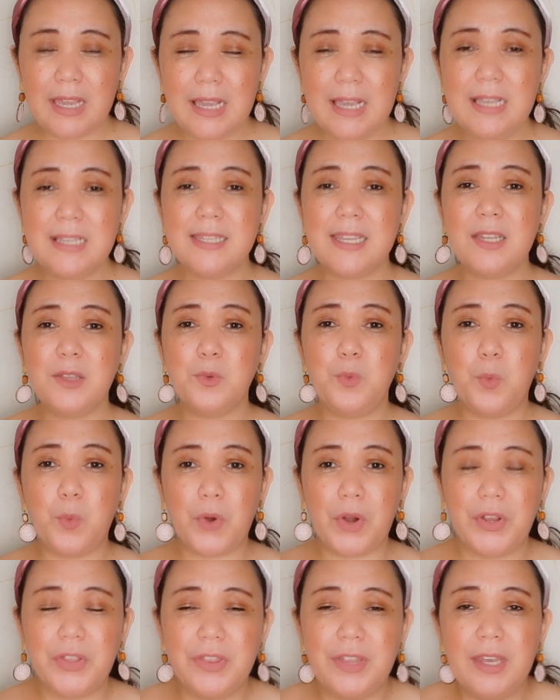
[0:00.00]
Is it
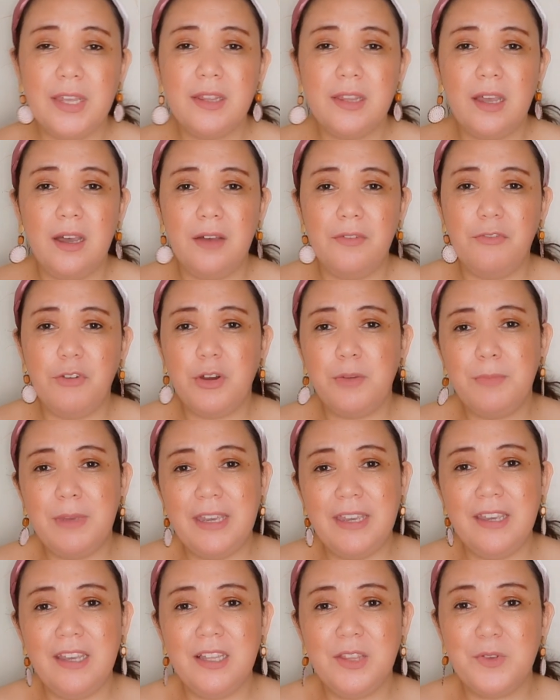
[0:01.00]
worth it? For
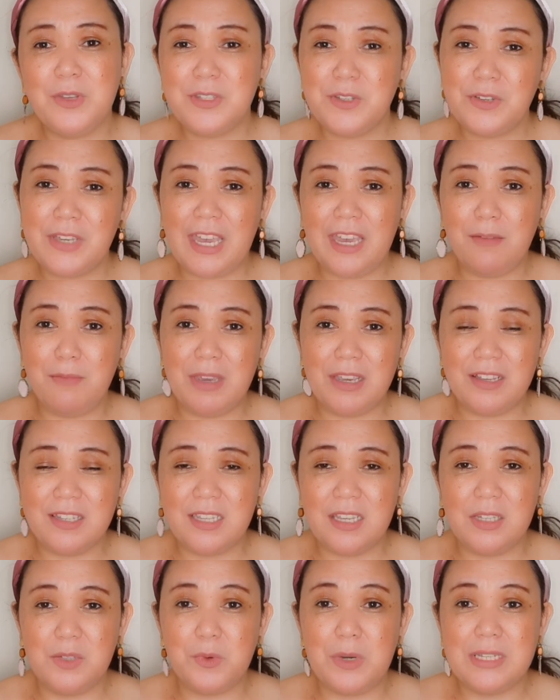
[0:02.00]
me, it was okay
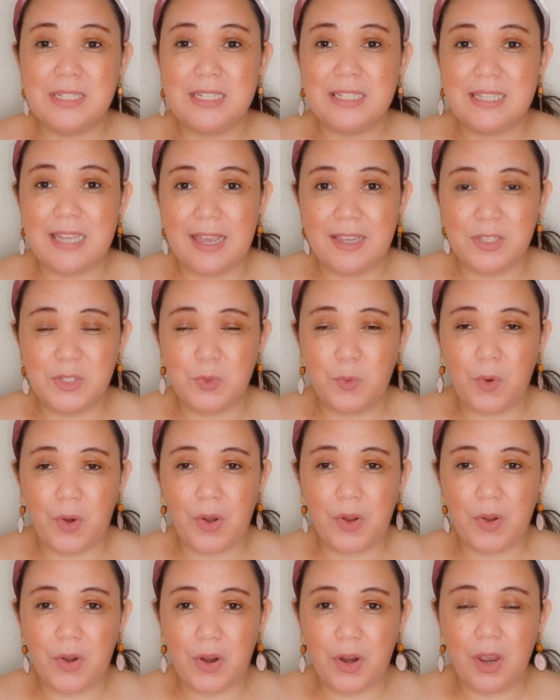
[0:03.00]
because it was a test
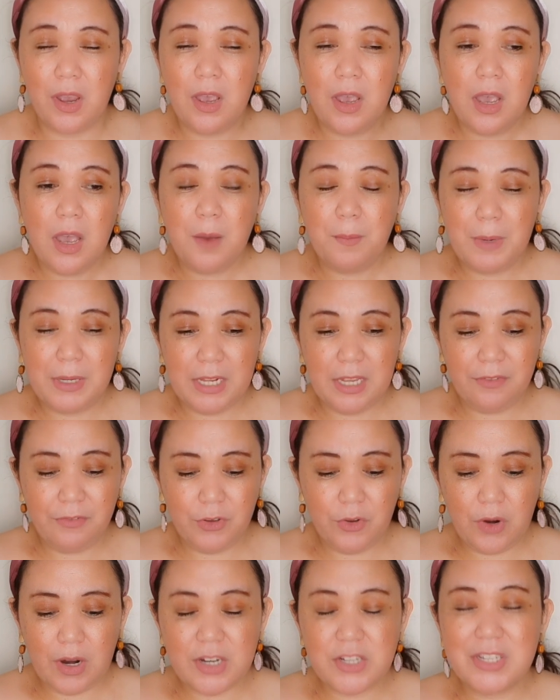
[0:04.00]
order. But if
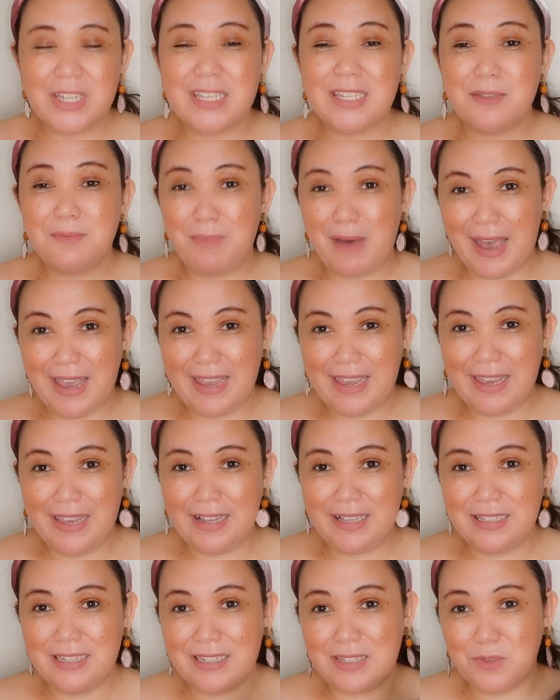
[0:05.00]
you are just
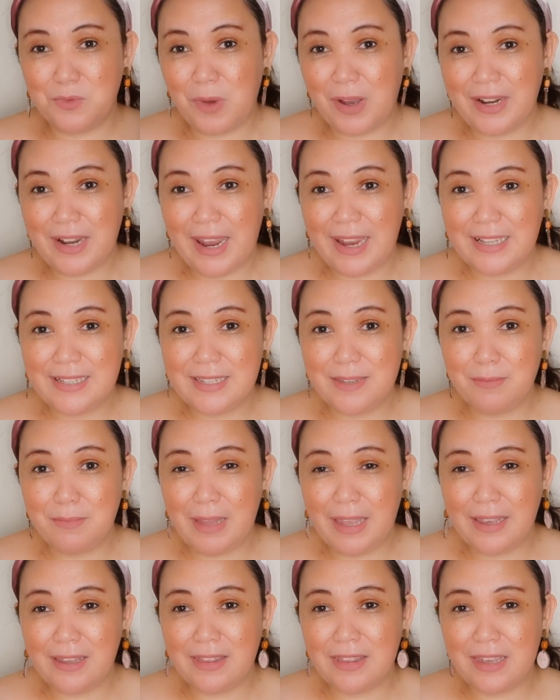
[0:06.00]
buying just one item
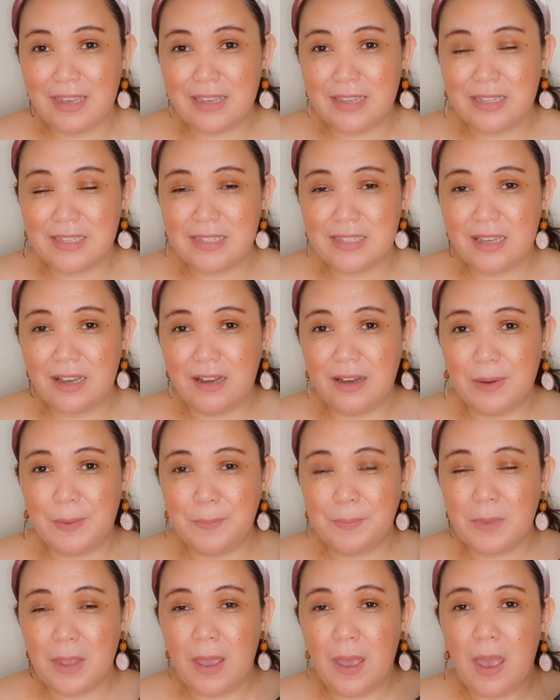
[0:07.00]
like this,
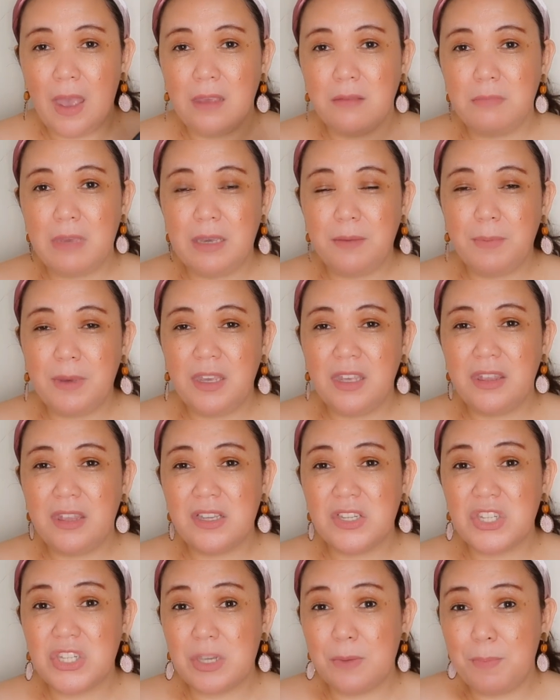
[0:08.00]
maybe
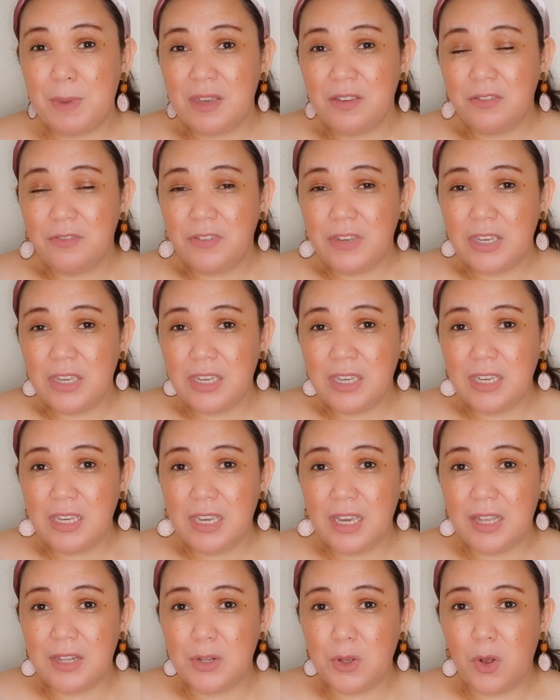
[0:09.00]
the shipping fee
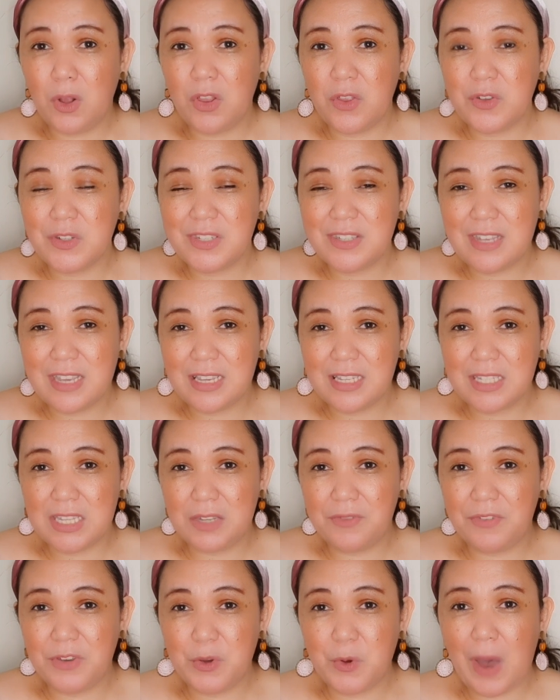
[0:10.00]
and all those things,
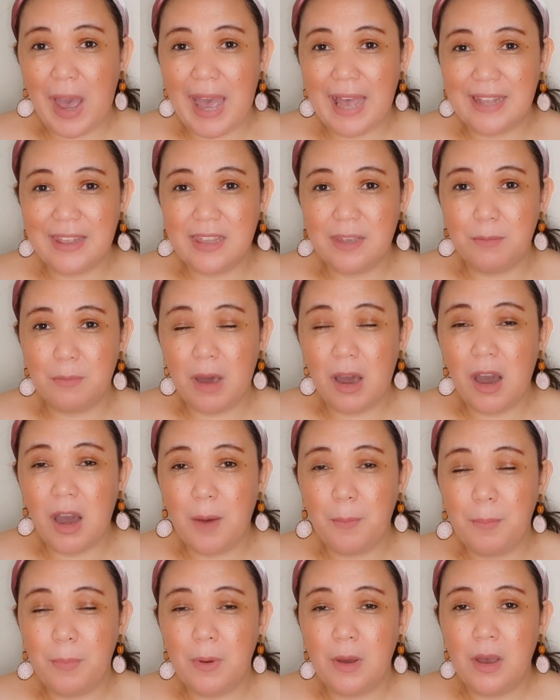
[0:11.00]
if you add them
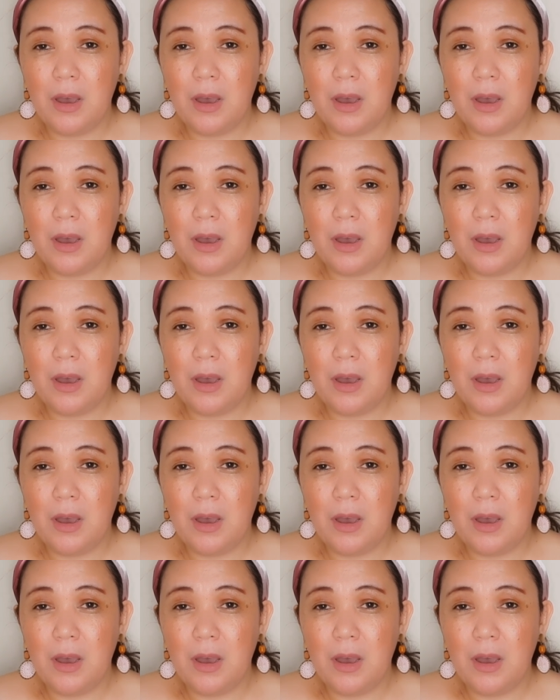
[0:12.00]
up,